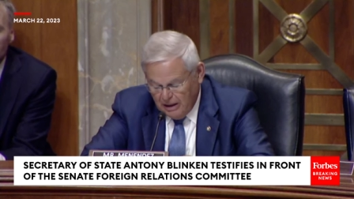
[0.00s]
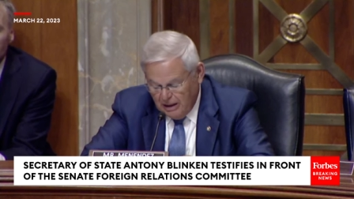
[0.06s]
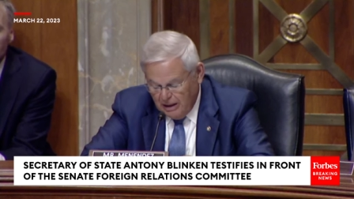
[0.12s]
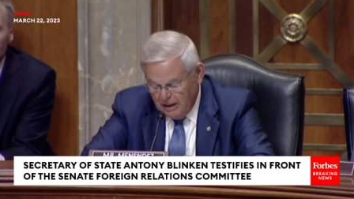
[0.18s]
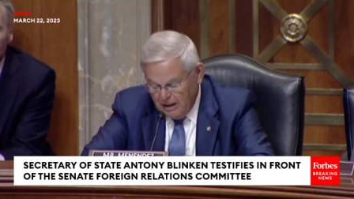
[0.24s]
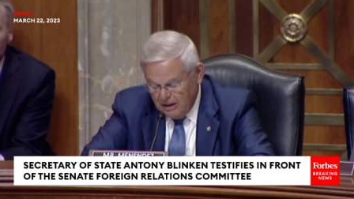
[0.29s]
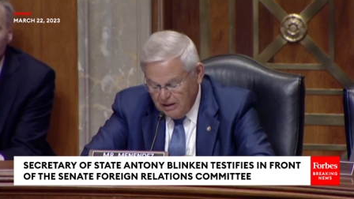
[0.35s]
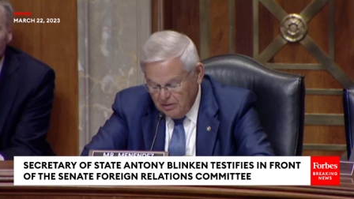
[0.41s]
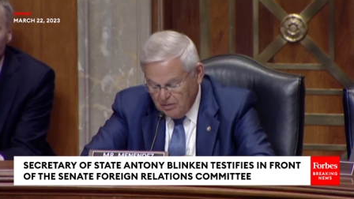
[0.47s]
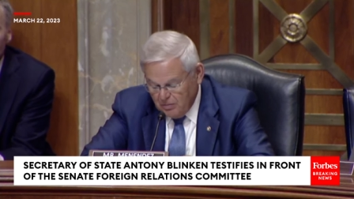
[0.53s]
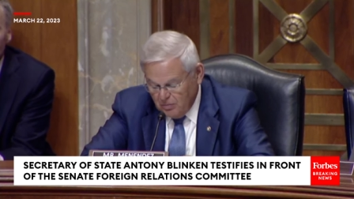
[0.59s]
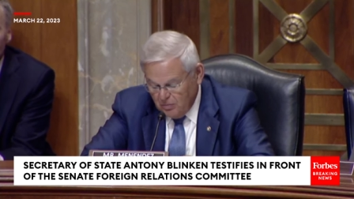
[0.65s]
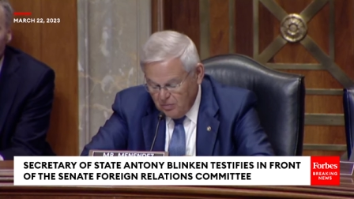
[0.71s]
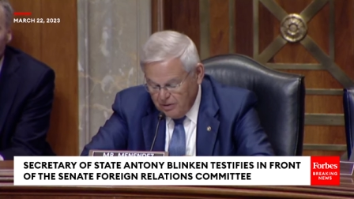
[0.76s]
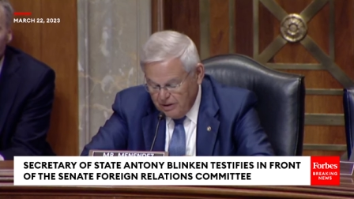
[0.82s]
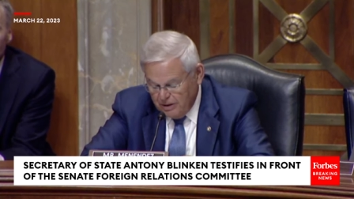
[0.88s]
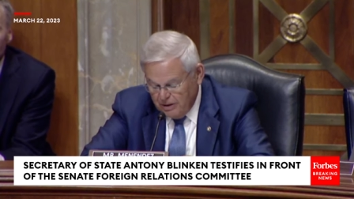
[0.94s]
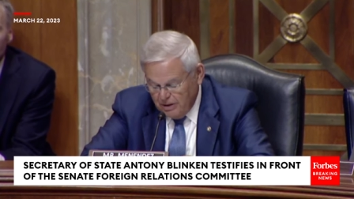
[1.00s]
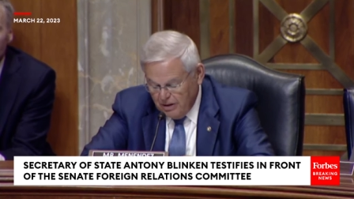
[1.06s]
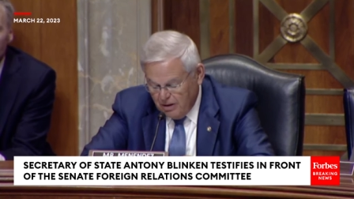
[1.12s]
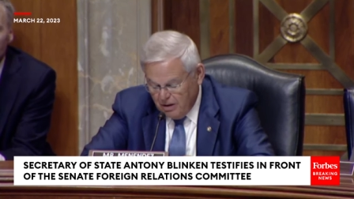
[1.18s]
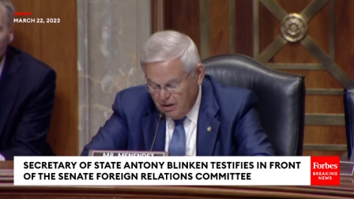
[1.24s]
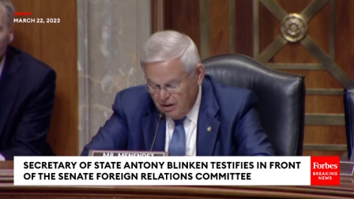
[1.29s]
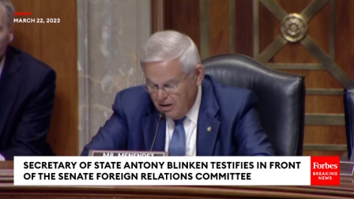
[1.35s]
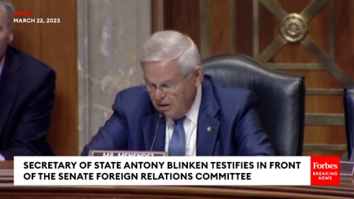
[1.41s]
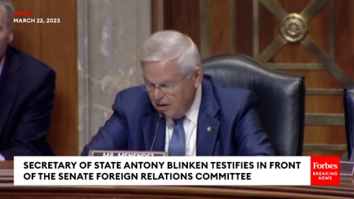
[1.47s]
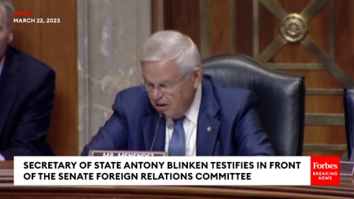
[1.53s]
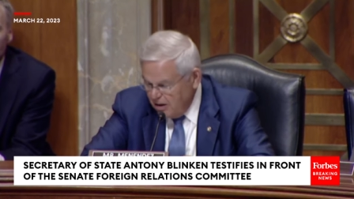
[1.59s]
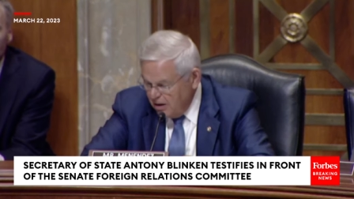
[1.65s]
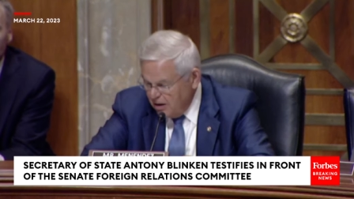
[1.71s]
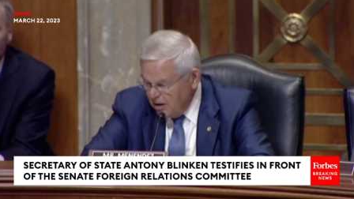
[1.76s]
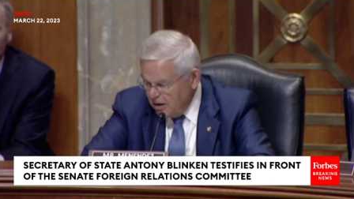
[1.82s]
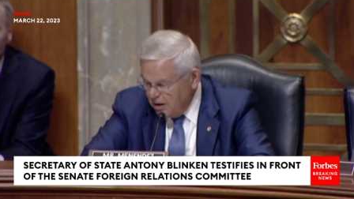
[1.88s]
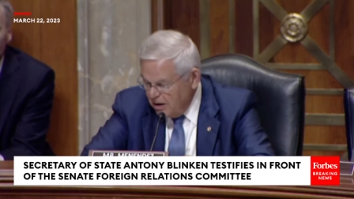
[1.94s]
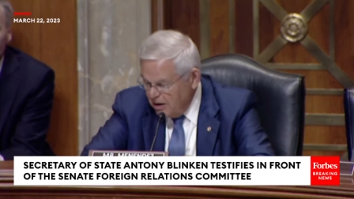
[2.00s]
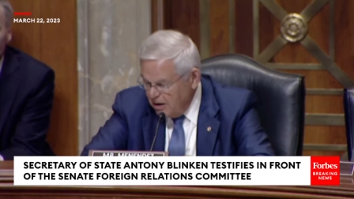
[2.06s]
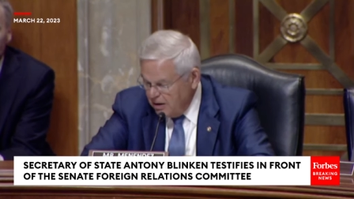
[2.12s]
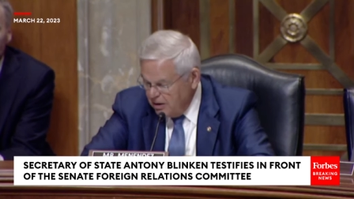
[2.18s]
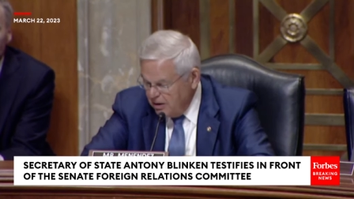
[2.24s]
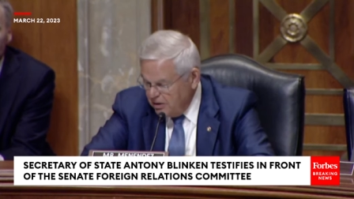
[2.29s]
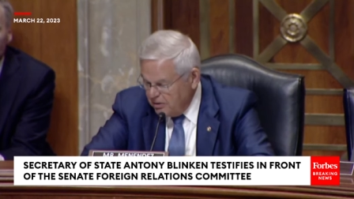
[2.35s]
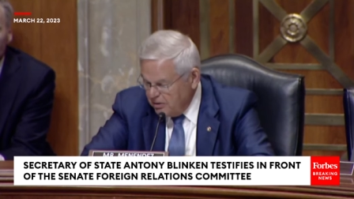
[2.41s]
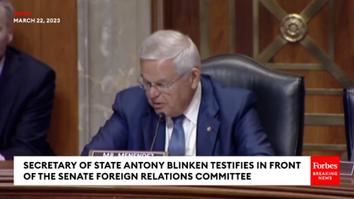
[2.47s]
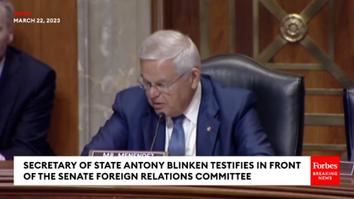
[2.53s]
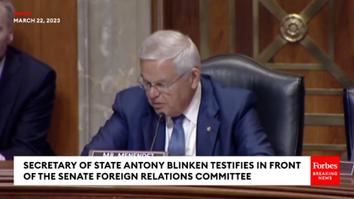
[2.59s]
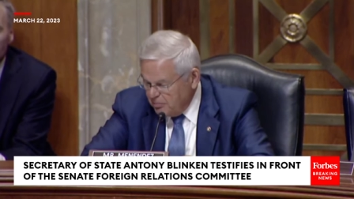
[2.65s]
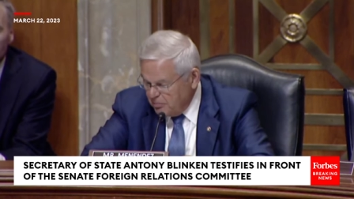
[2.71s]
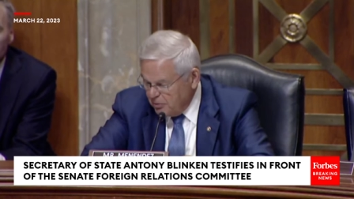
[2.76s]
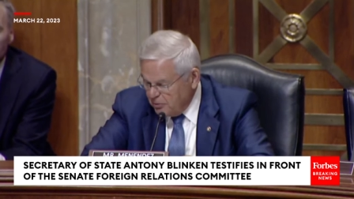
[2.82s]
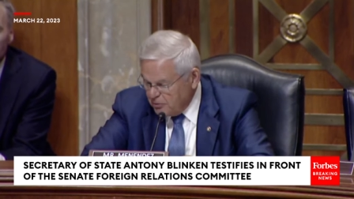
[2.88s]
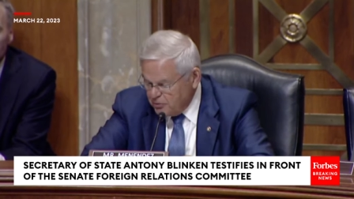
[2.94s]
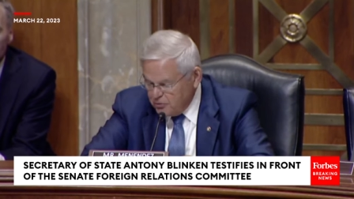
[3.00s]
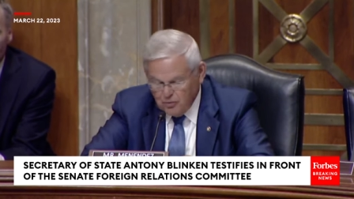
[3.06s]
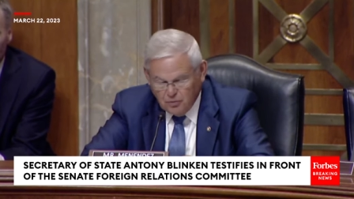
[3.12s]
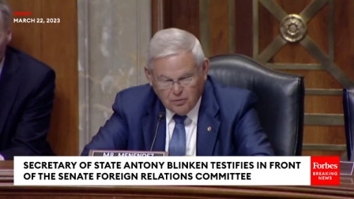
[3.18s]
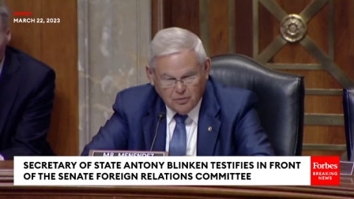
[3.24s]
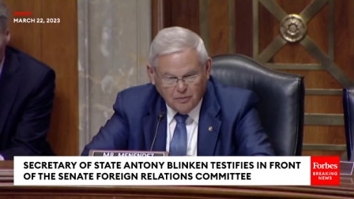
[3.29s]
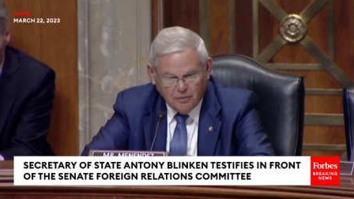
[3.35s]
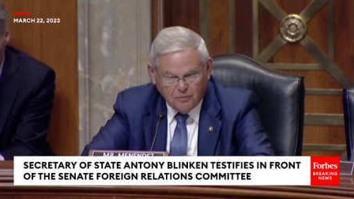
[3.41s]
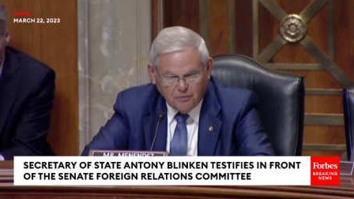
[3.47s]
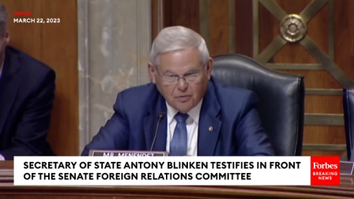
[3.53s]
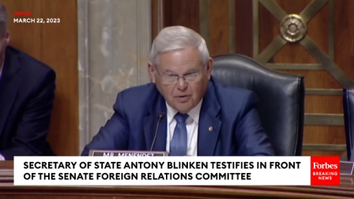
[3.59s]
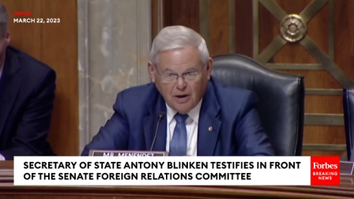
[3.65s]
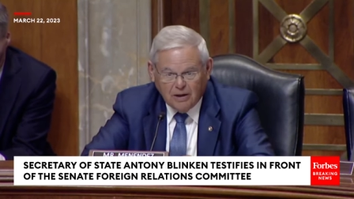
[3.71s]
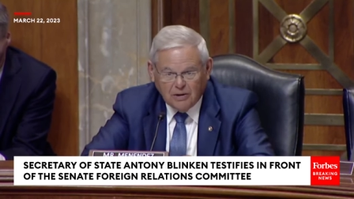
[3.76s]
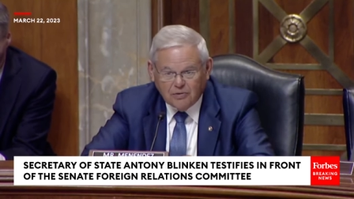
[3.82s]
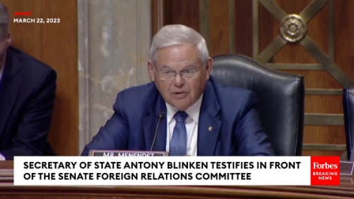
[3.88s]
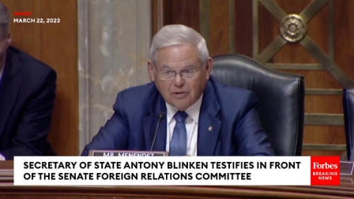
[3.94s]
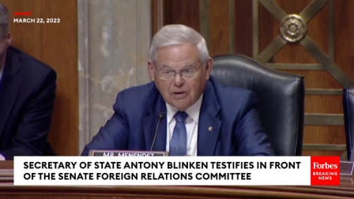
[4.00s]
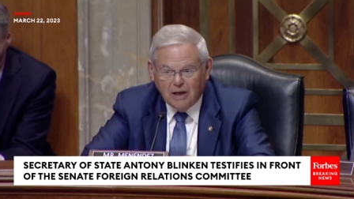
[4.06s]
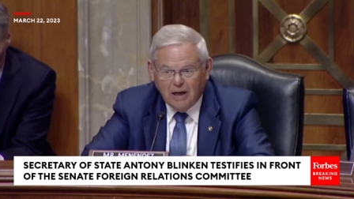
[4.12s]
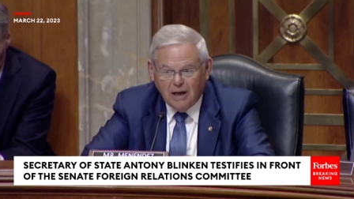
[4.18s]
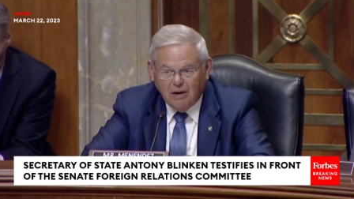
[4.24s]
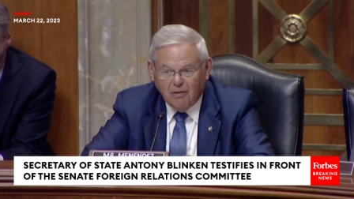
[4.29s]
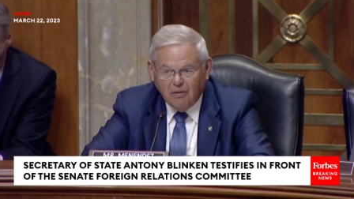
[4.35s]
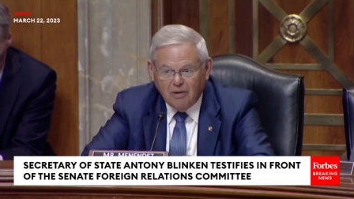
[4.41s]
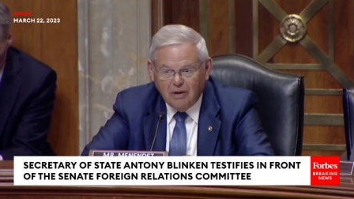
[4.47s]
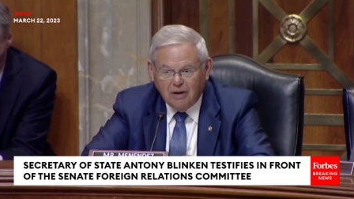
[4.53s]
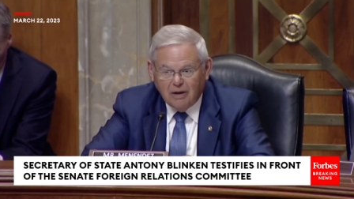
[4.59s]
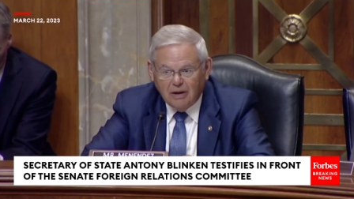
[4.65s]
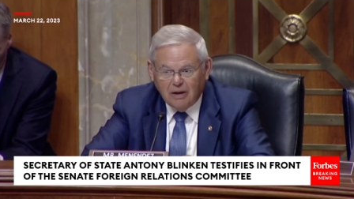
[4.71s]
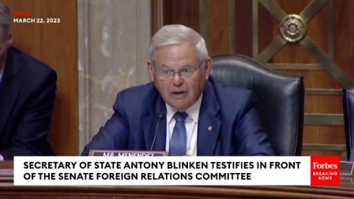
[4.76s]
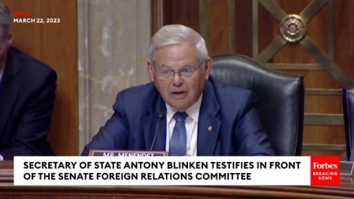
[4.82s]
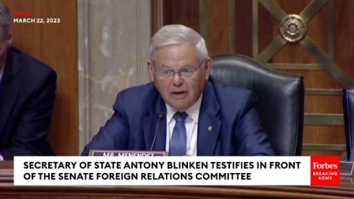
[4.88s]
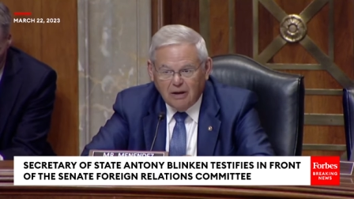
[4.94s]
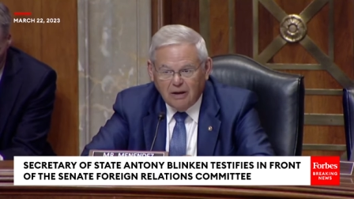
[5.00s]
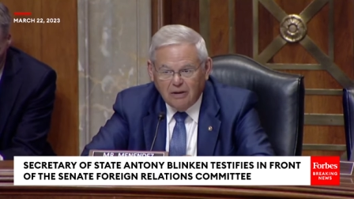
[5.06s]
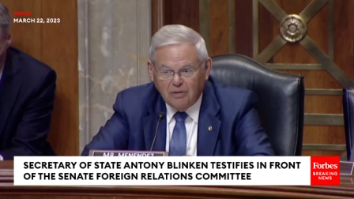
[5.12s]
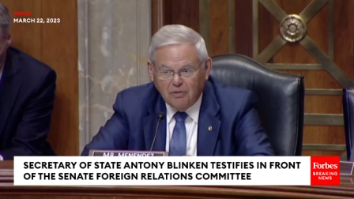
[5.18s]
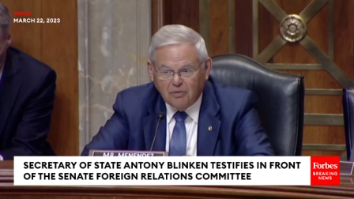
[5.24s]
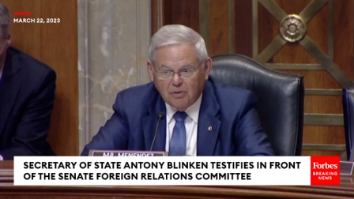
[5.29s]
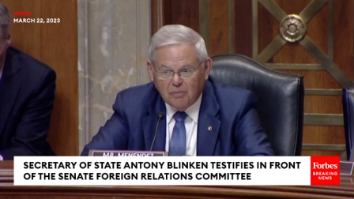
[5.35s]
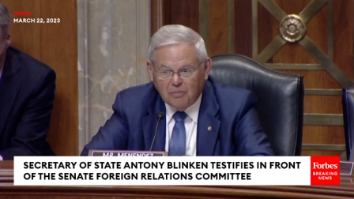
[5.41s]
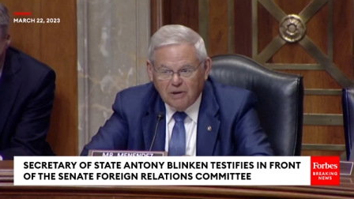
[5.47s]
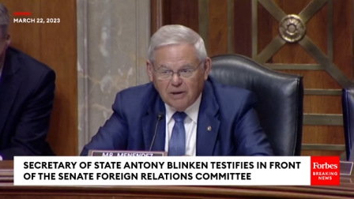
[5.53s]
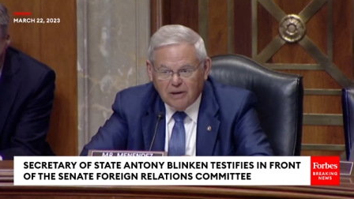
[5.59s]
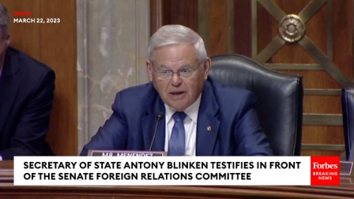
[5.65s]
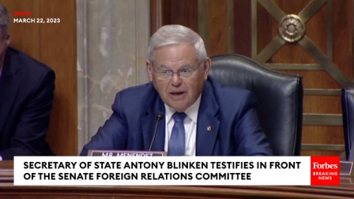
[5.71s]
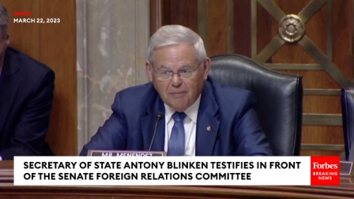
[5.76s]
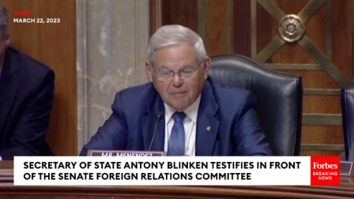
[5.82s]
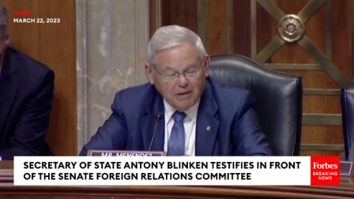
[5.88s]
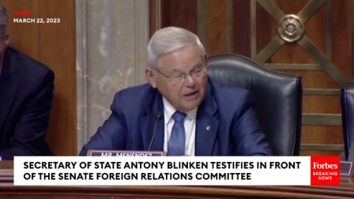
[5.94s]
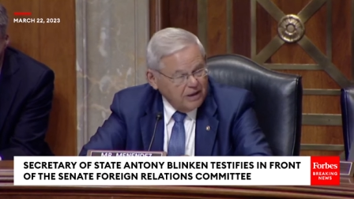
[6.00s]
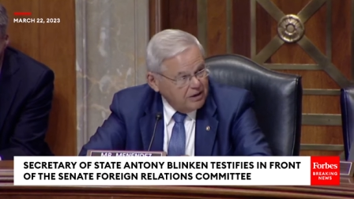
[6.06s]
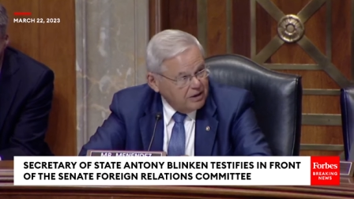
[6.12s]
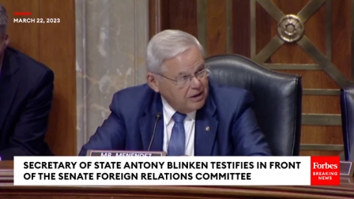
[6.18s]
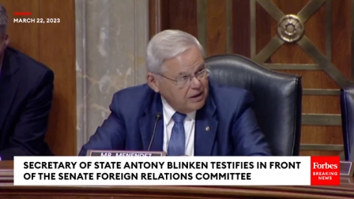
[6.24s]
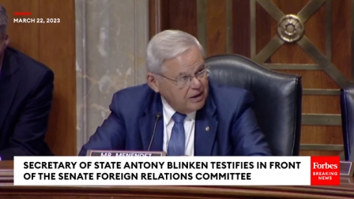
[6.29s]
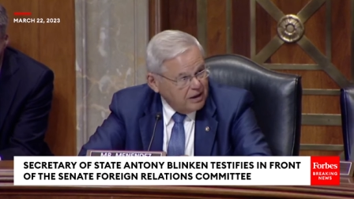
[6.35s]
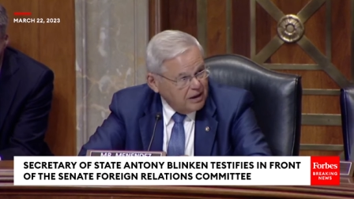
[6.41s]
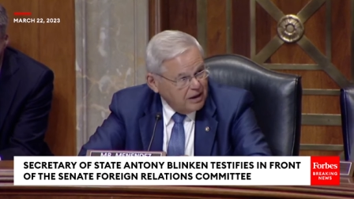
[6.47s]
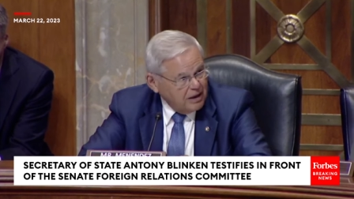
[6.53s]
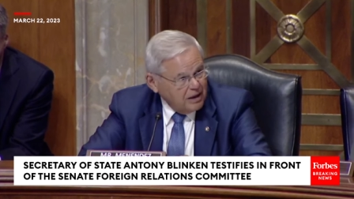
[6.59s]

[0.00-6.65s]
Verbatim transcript: and we are in the pursuit of trying to see how you can be accommodated, and